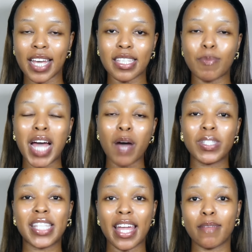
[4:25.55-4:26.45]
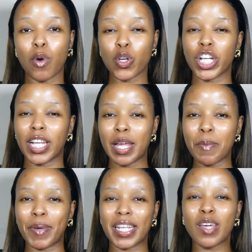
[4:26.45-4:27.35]
Except I was there emotionally,
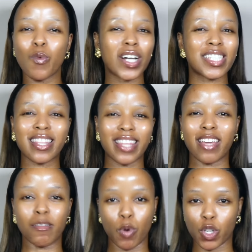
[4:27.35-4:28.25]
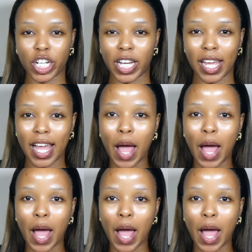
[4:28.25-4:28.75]
but he wasn't there emotionally.